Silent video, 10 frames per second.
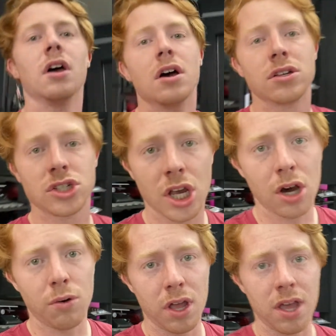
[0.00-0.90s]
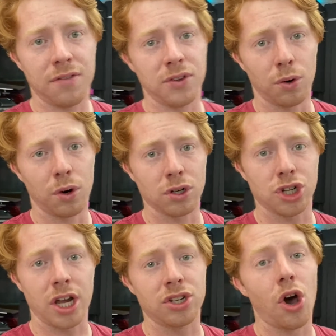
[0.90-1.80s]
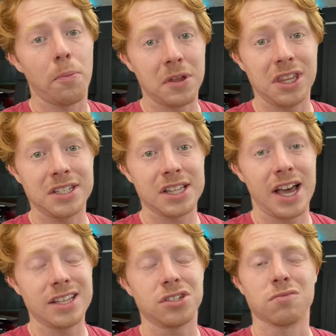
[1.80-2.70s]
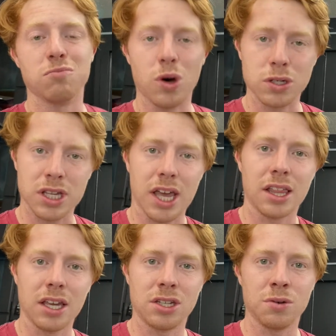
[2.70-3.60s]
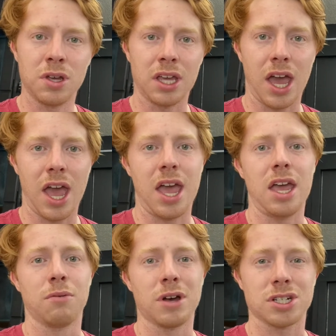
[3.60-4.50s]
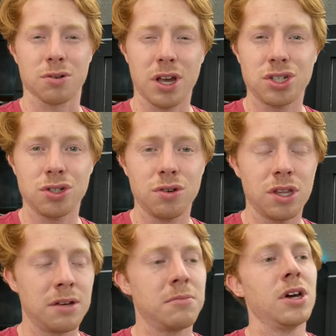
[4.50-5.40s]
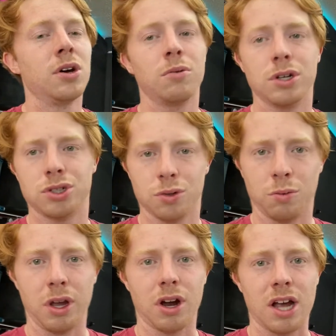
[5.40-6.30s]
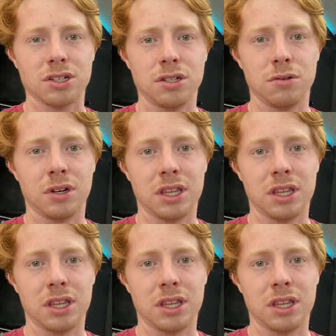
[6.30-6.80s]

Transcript: So if you're trying to open these lights, you're most likely doing a restoration to them, which we are actually doing to